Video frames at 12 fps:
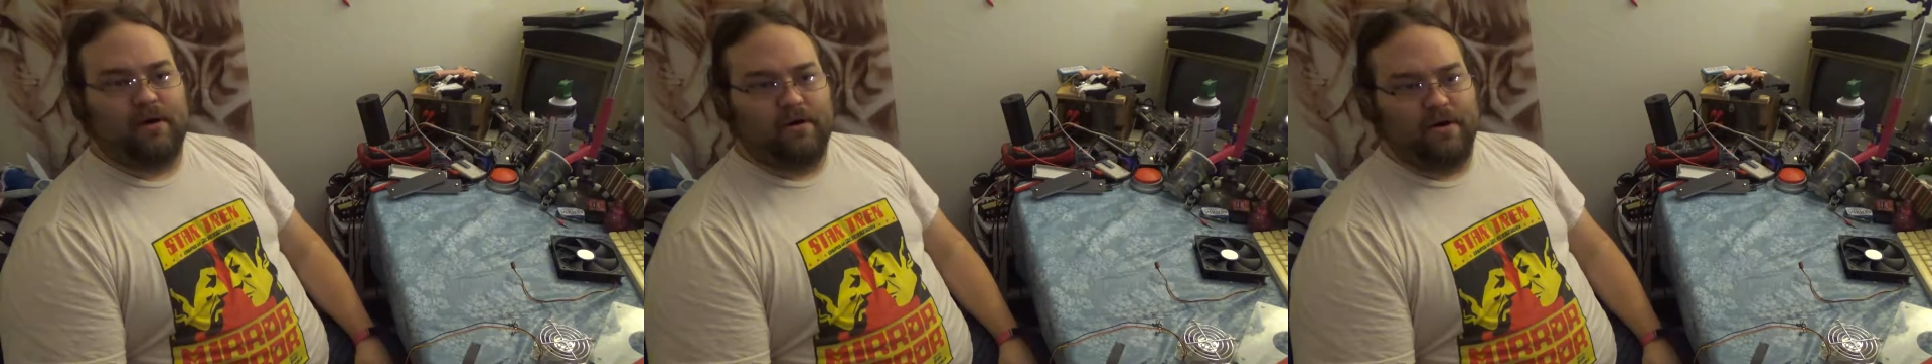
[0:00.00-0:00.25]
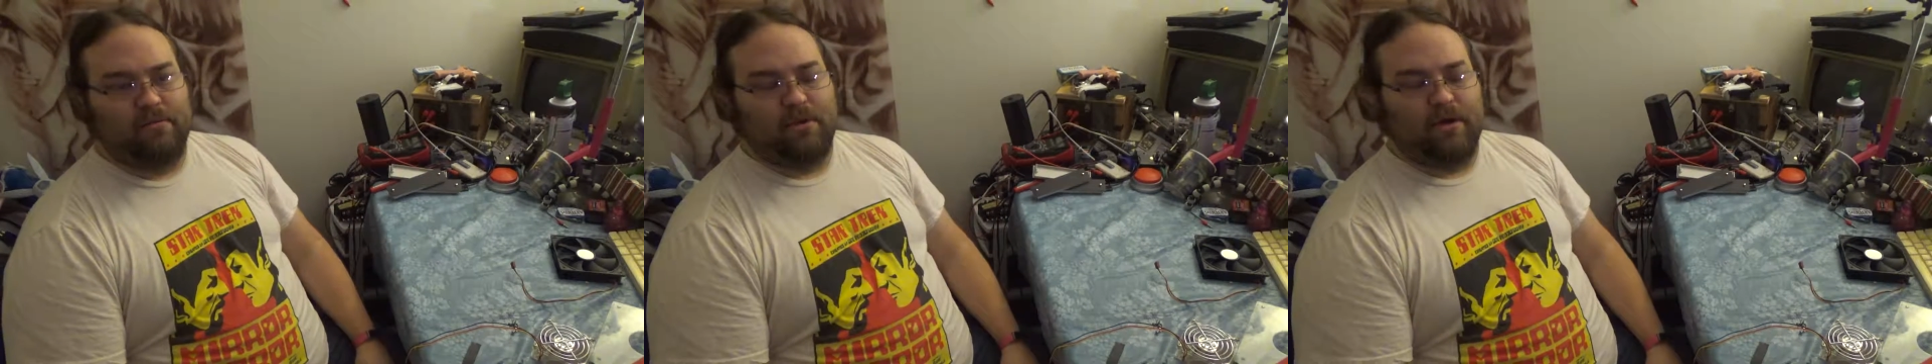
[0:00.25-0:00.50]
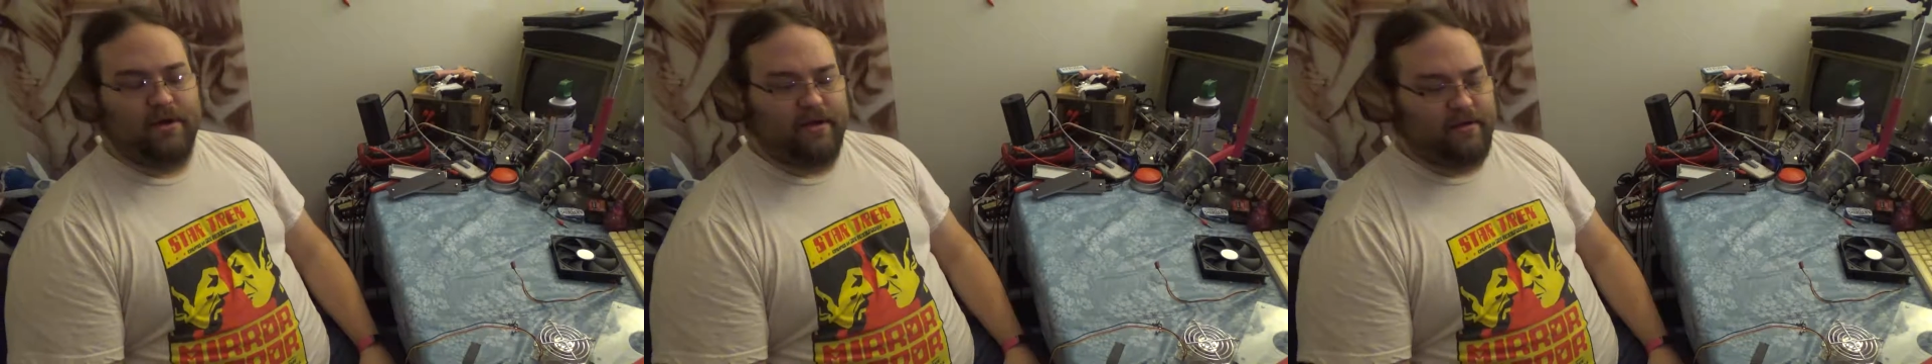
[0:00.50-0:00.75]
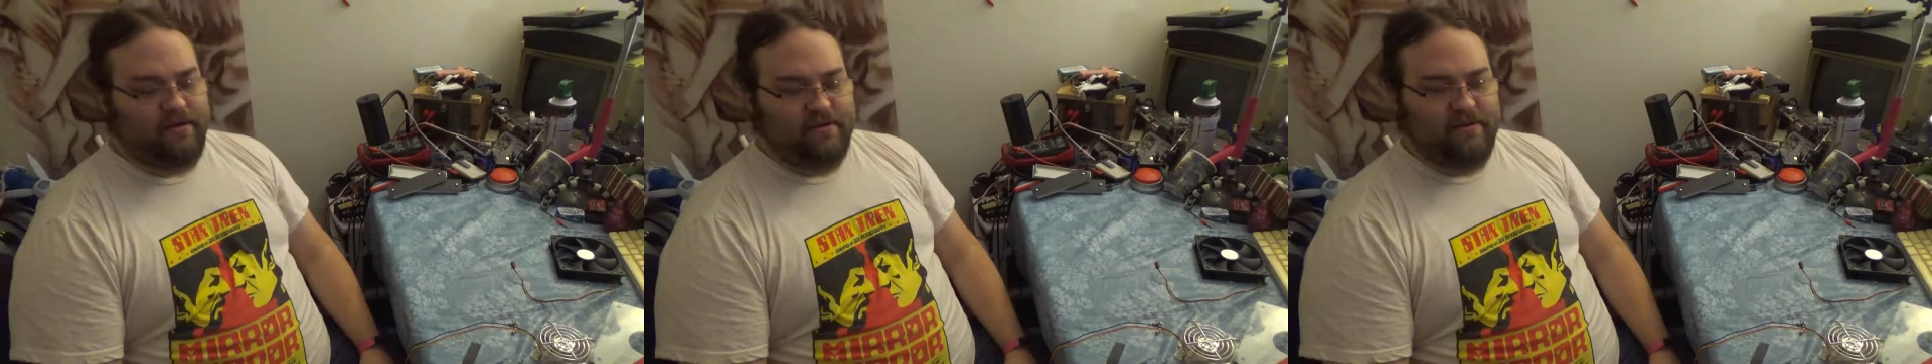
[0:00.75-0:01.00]
unblock
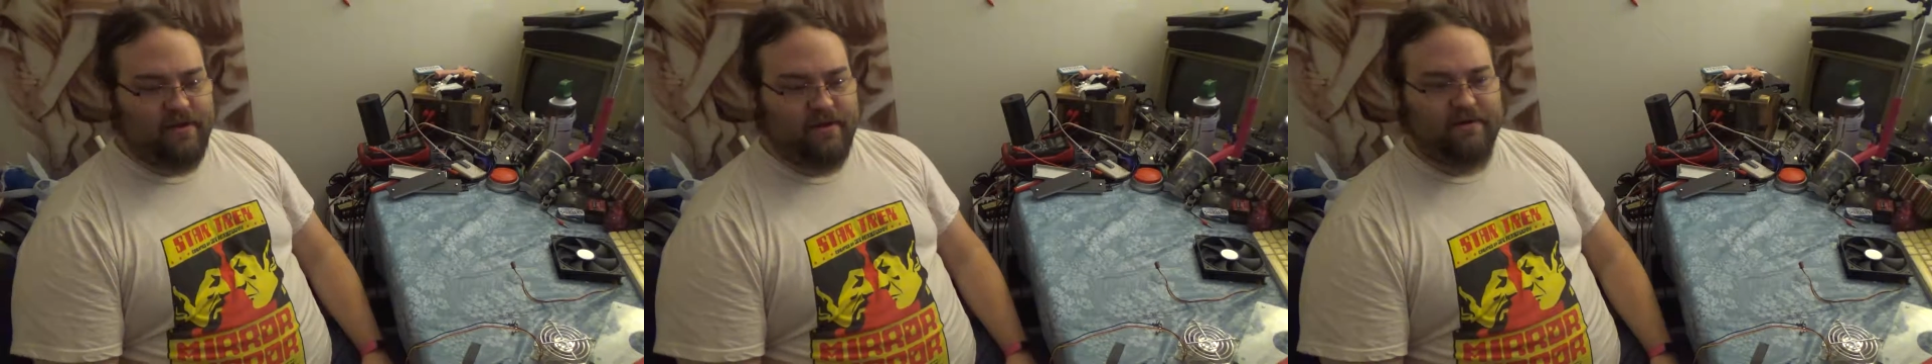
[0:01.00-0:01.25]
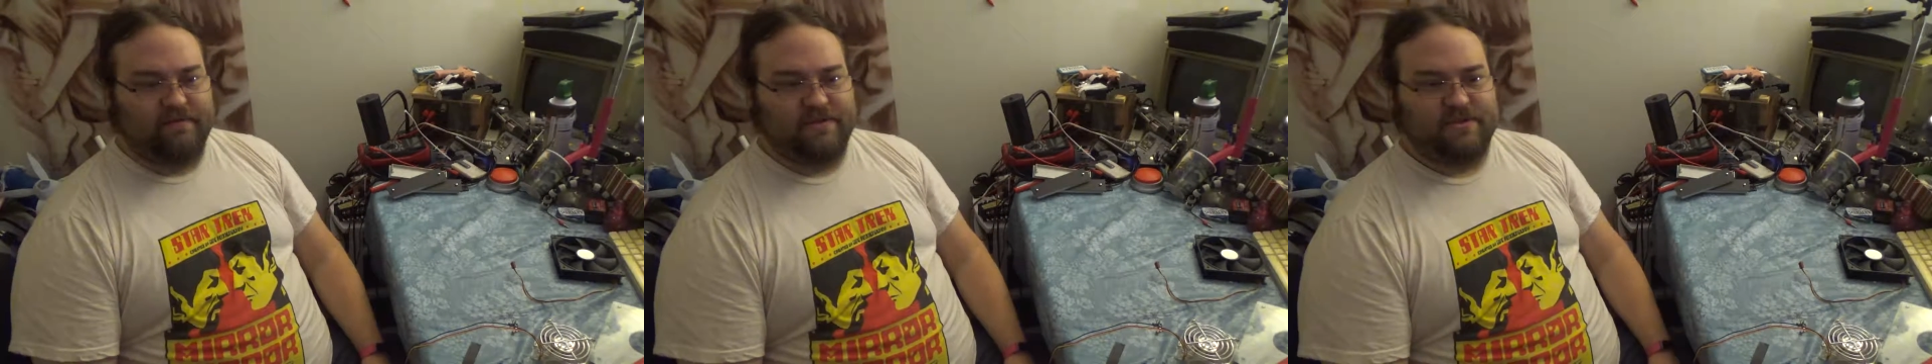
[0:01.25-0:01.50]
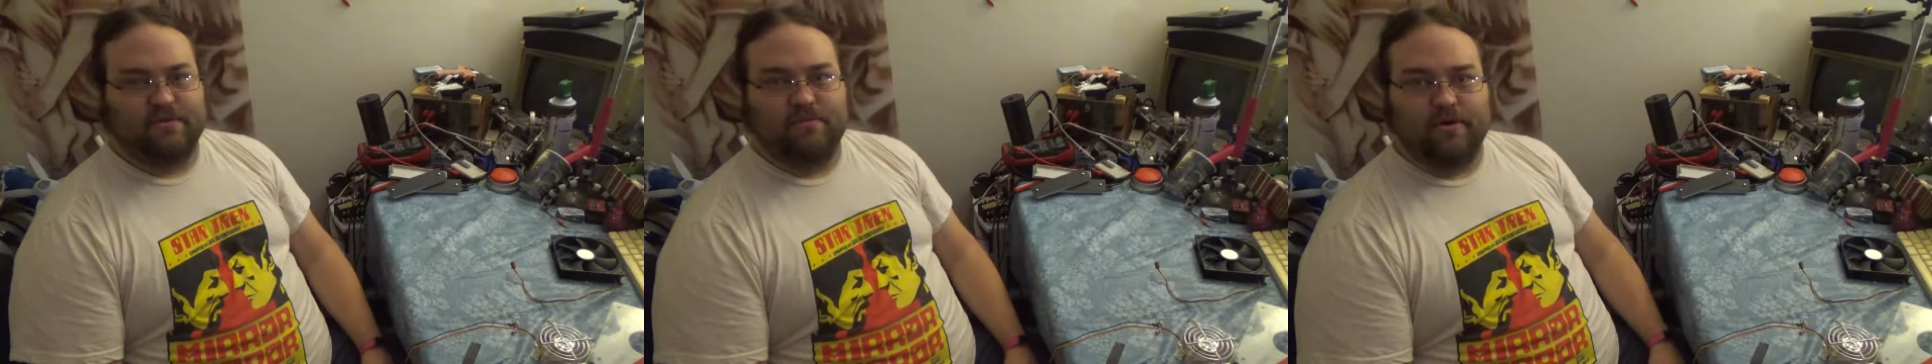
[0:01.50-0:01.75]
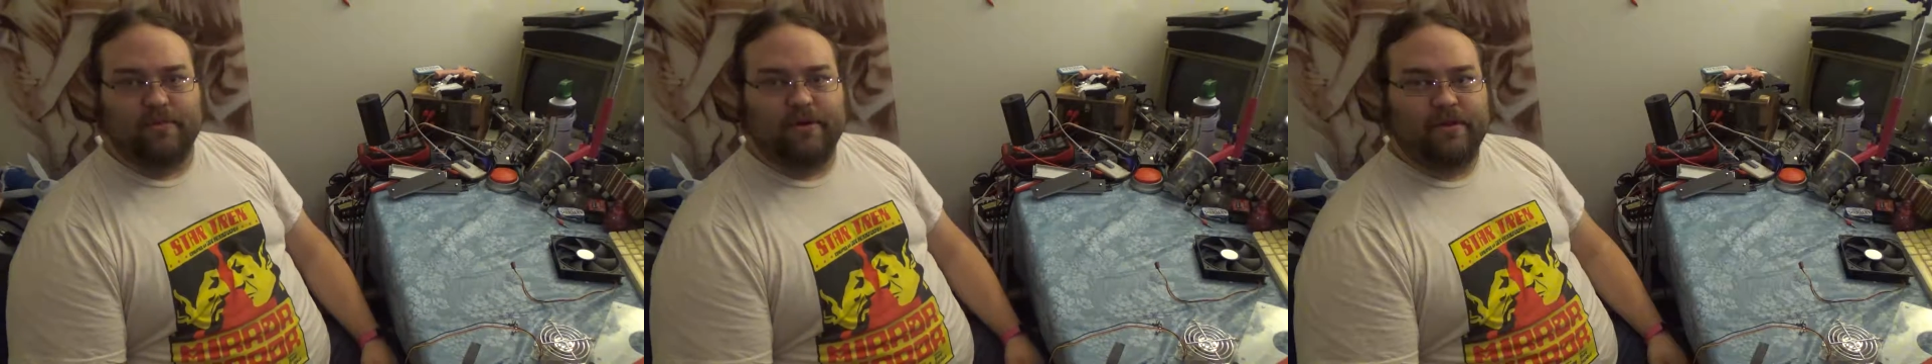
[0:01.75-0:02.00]
it if it's an
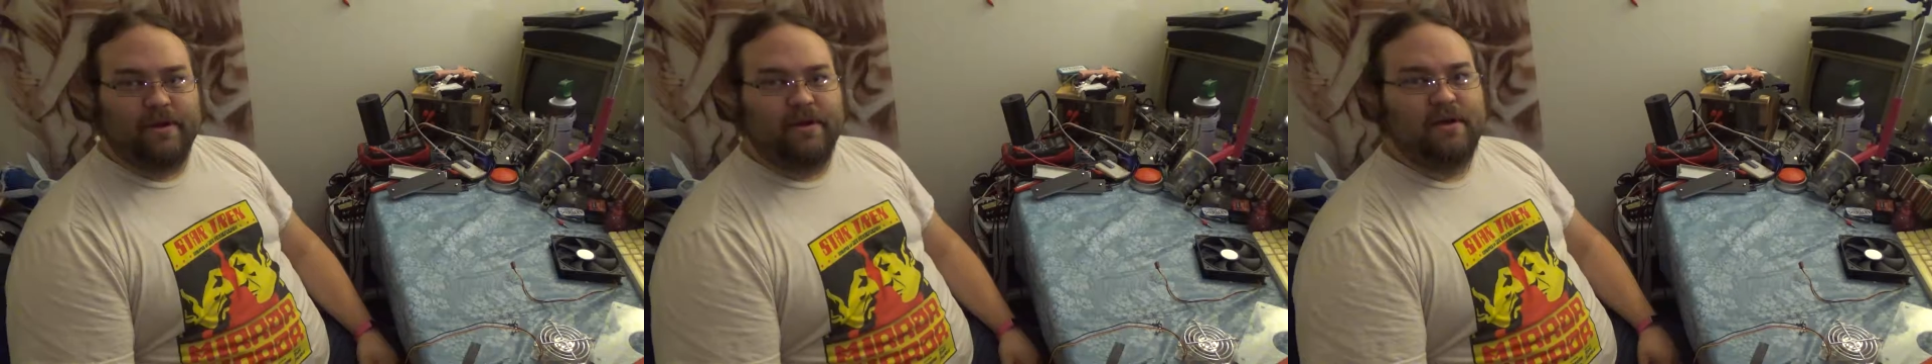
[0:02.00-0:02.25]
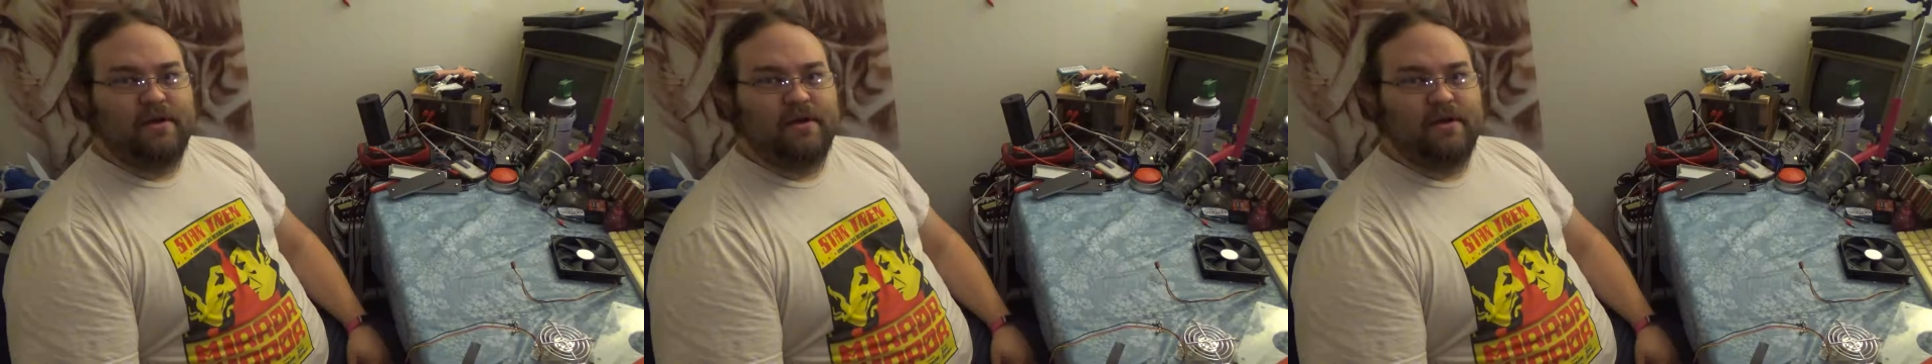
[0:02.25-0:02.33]
appropriate link.